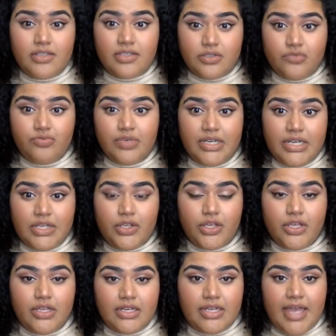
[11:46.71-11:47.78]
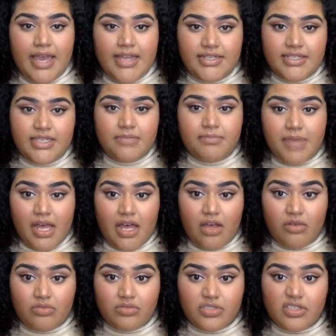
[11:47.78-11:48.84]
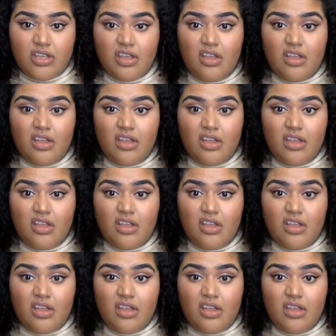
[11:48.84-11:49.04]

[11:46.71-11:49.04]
It's really good. £18.